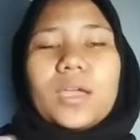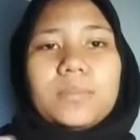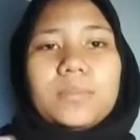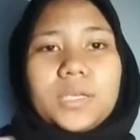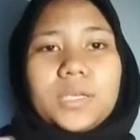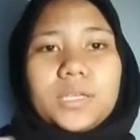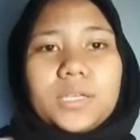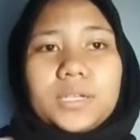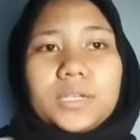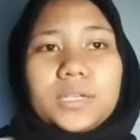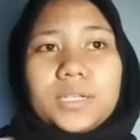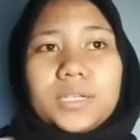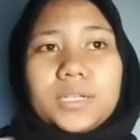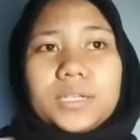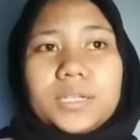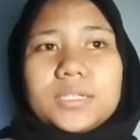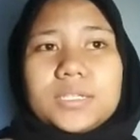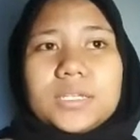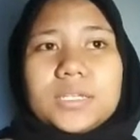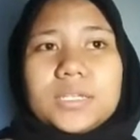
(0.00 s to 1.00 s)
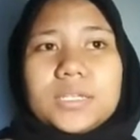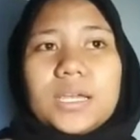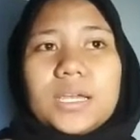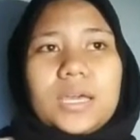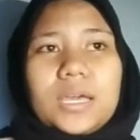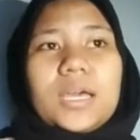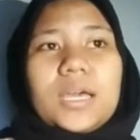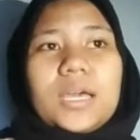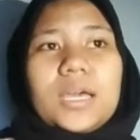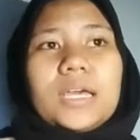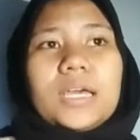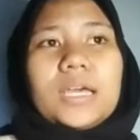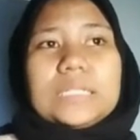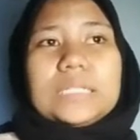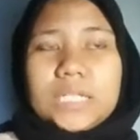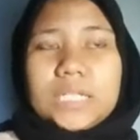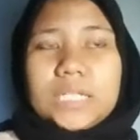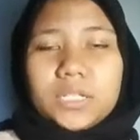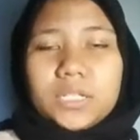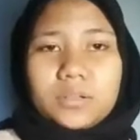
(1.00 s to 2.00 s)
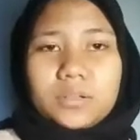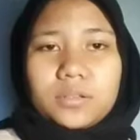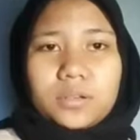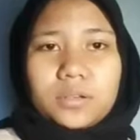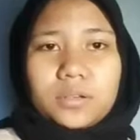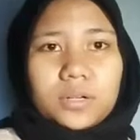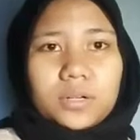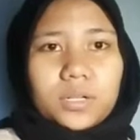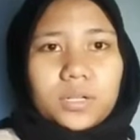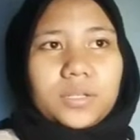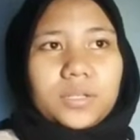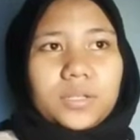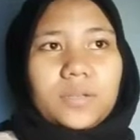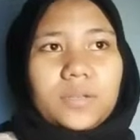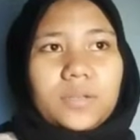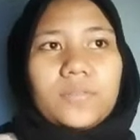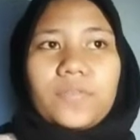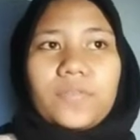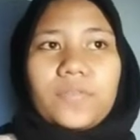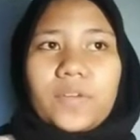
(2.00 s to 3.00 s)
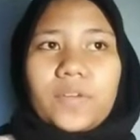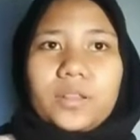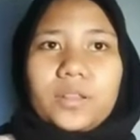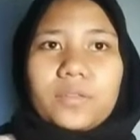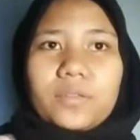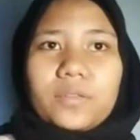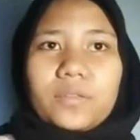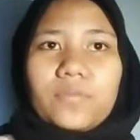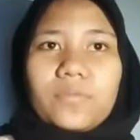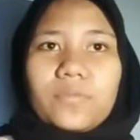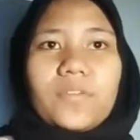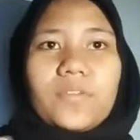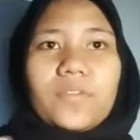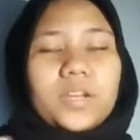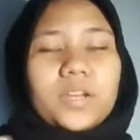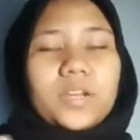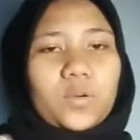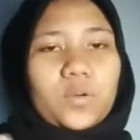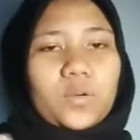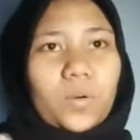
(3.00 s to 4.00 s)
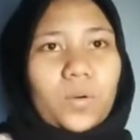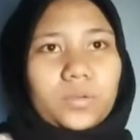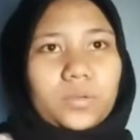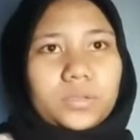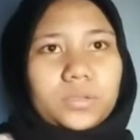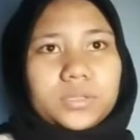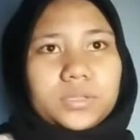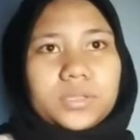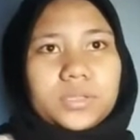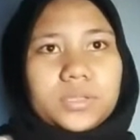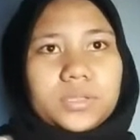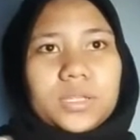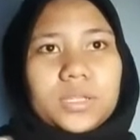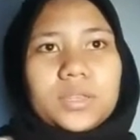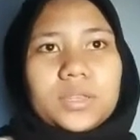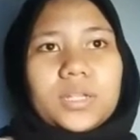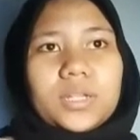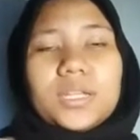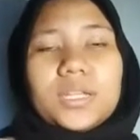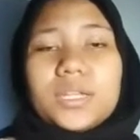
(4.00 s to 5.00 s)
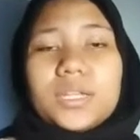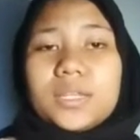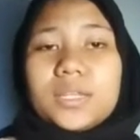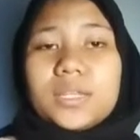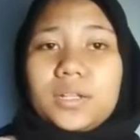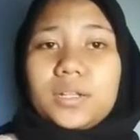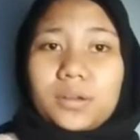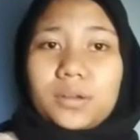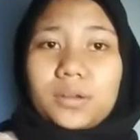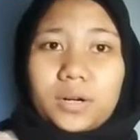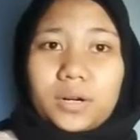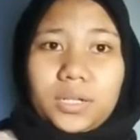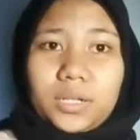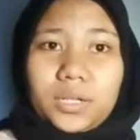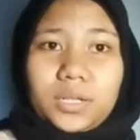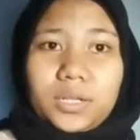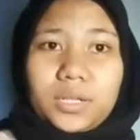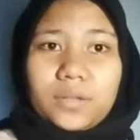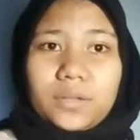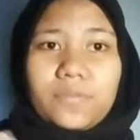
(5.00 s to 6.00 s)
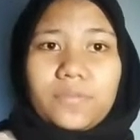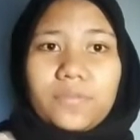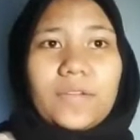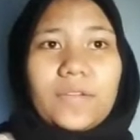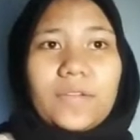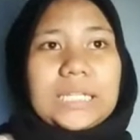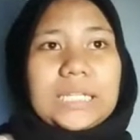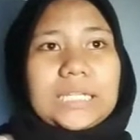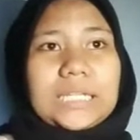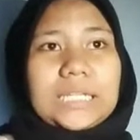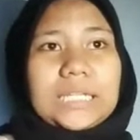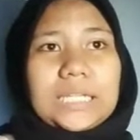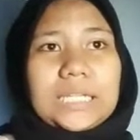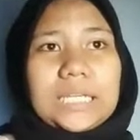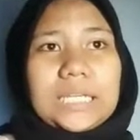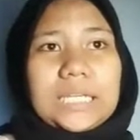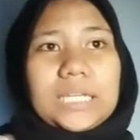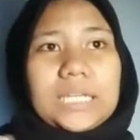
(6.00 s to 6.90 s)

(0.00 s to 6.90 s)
Because the little girl felt very cold, the little girl finally